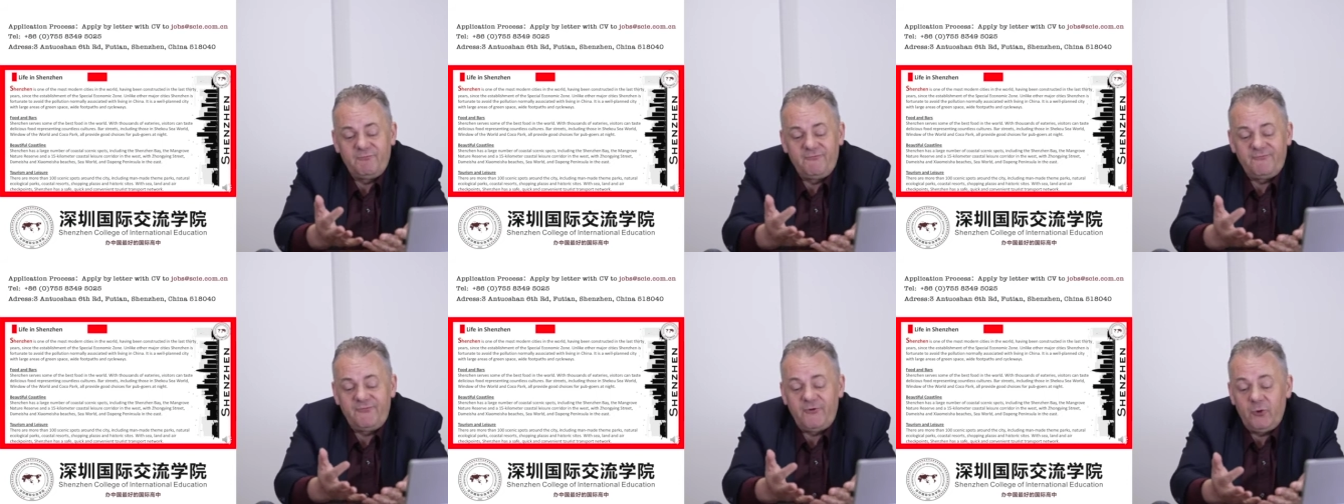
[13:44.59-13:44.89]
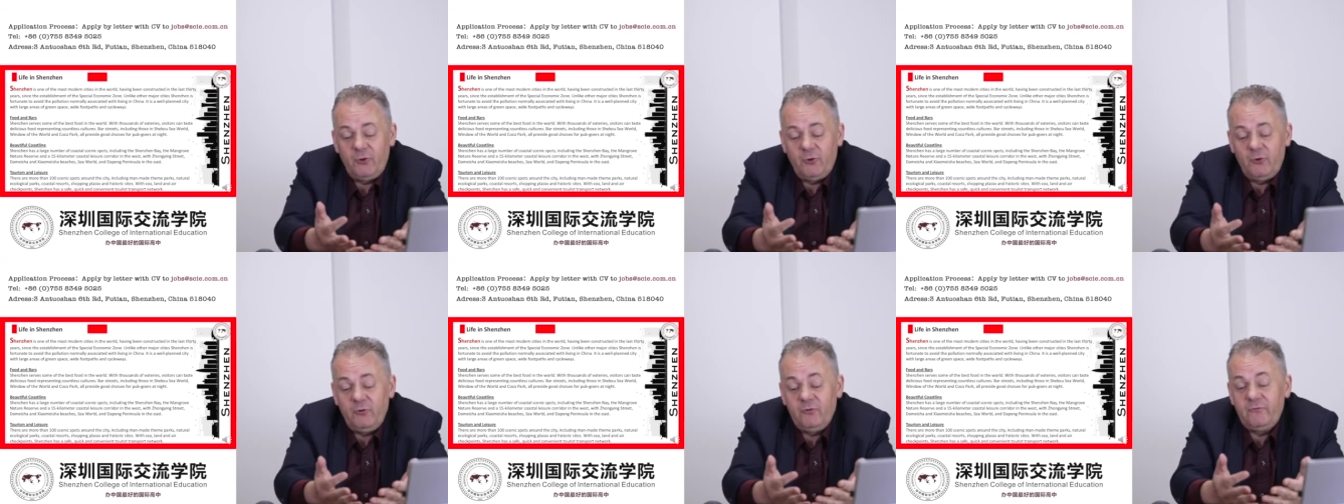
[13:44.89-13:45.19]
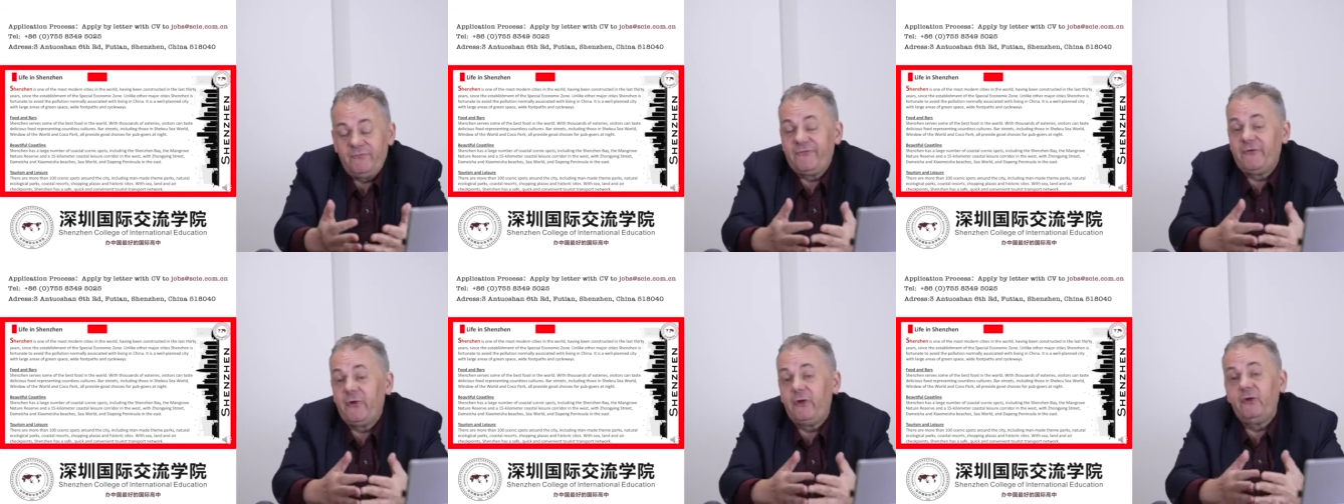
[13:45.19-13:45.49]

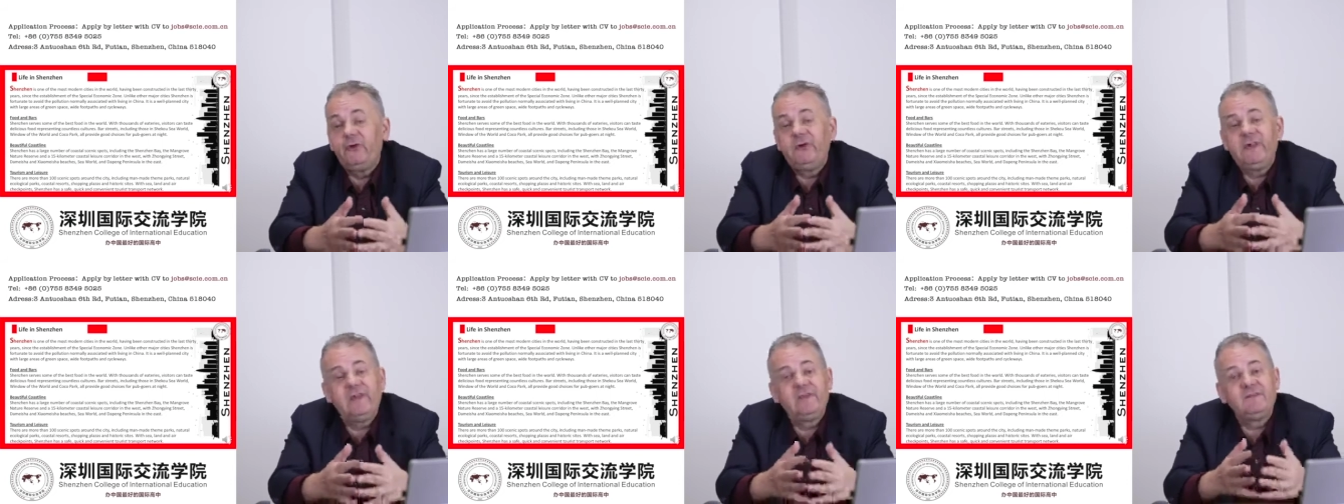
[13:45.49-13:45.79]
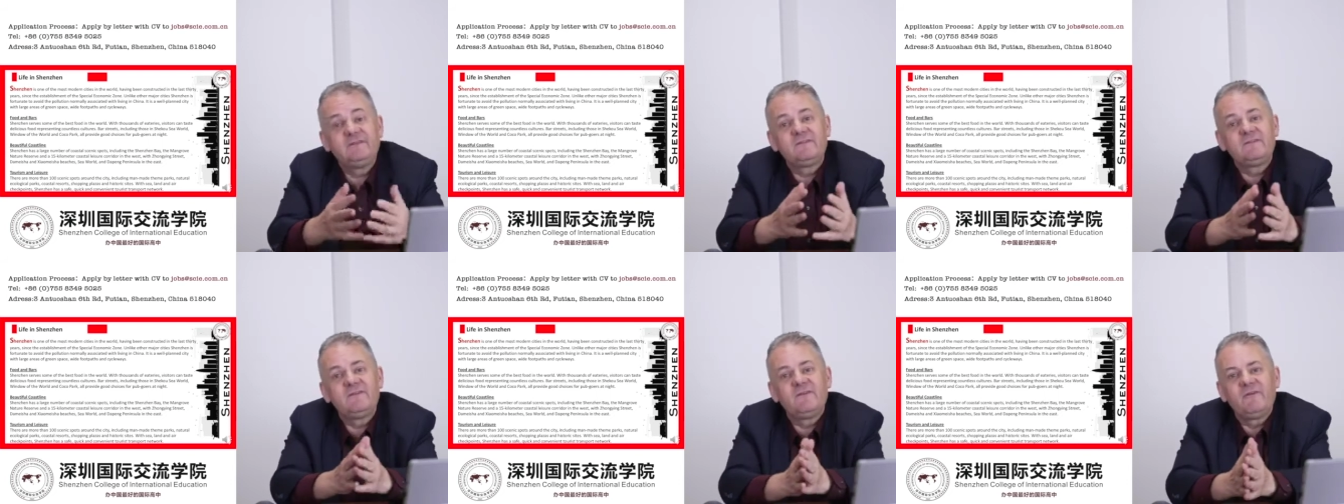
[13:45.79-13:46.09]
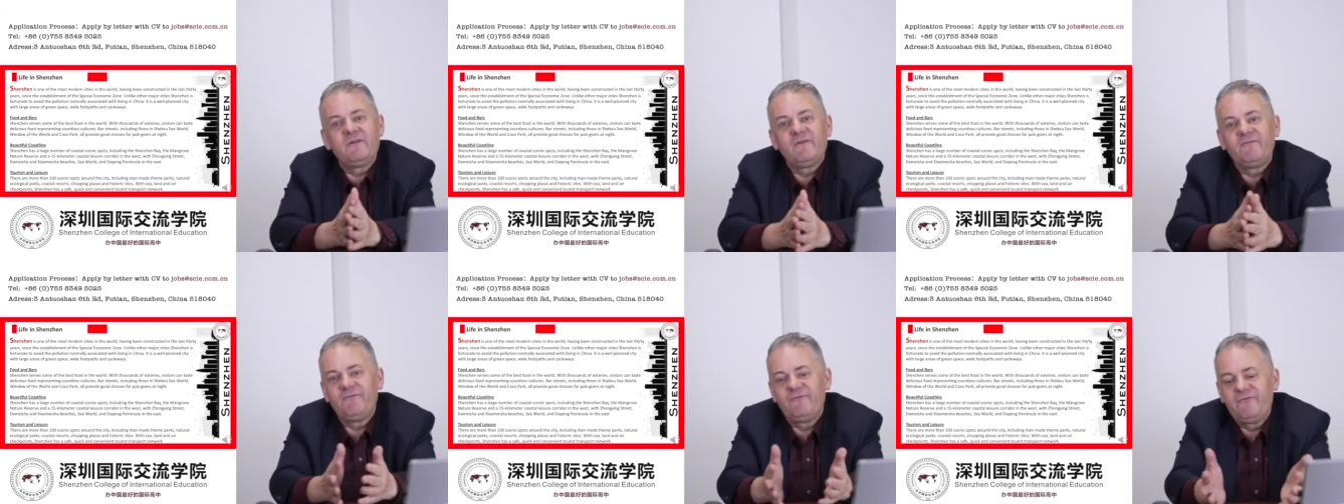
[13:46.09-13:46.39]
Food
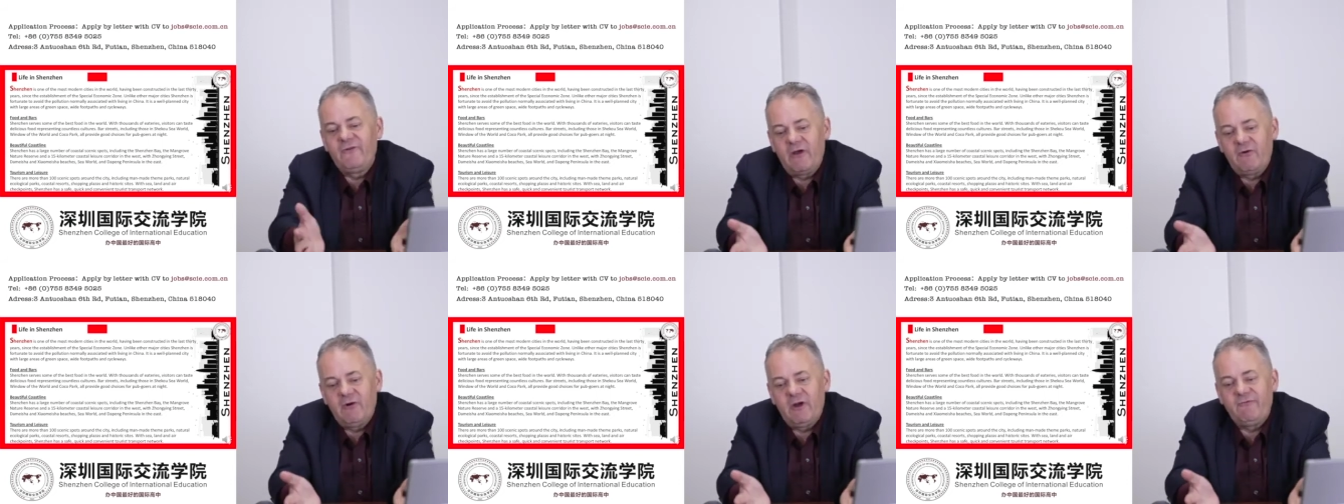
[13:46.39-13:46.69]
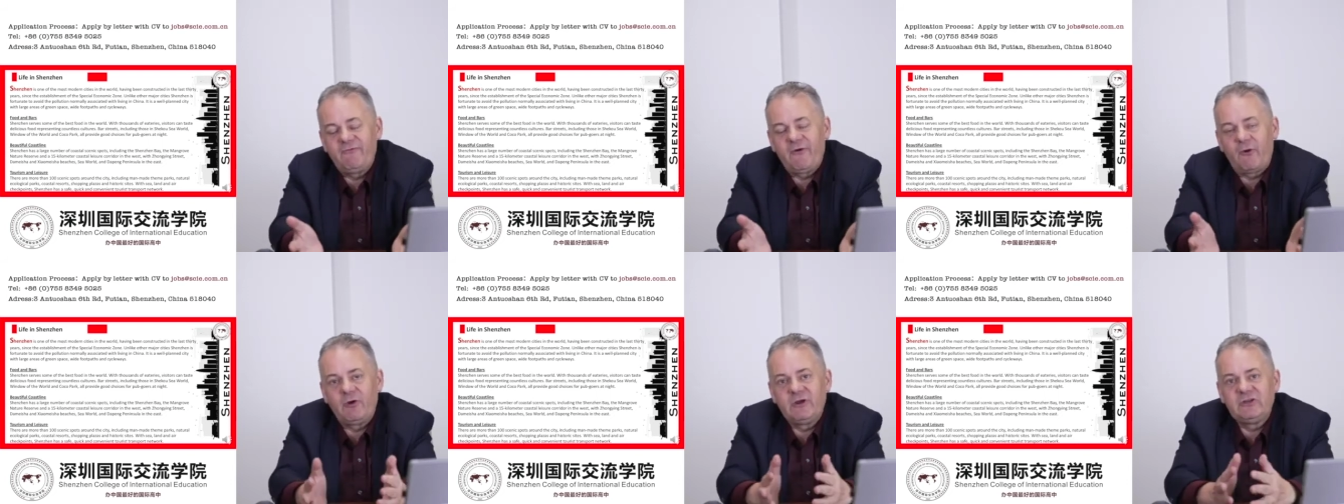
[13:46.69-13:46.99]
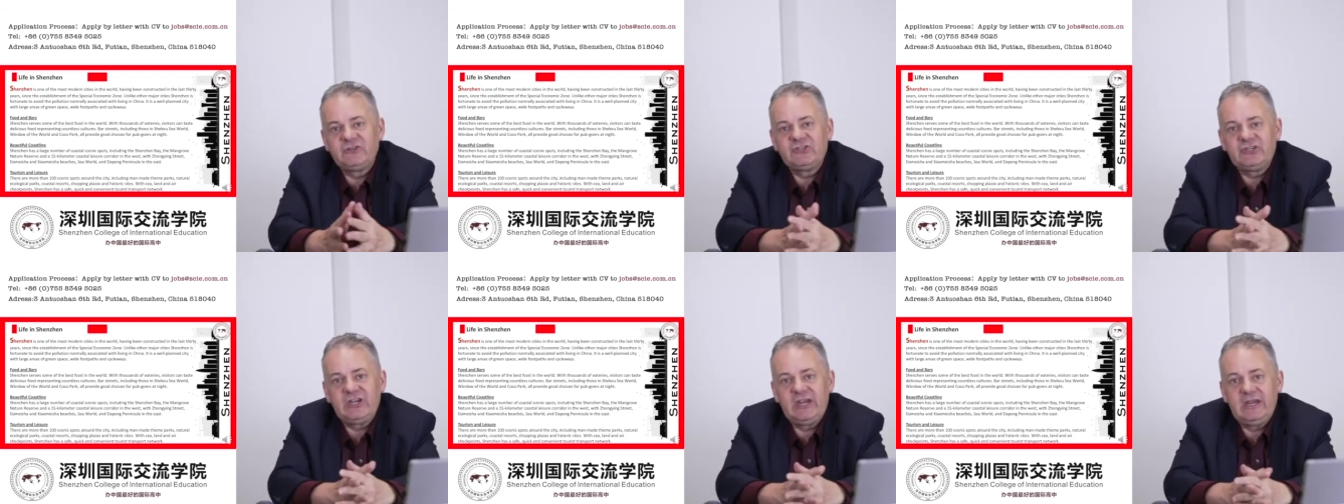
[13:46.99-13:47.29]
is very,
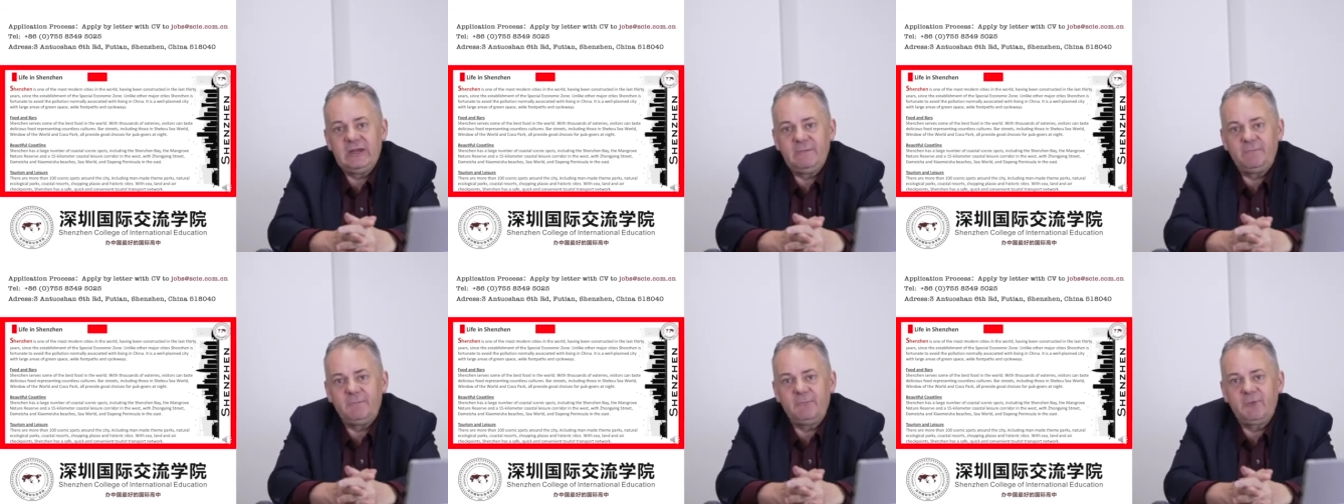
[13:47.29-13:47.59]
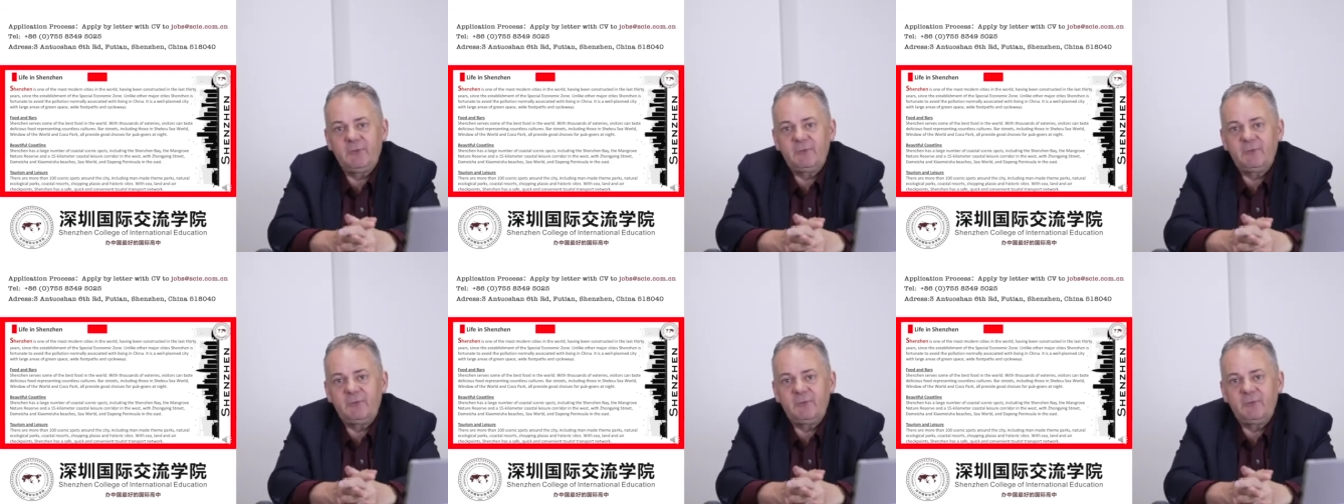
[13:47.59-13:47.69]
very cheap.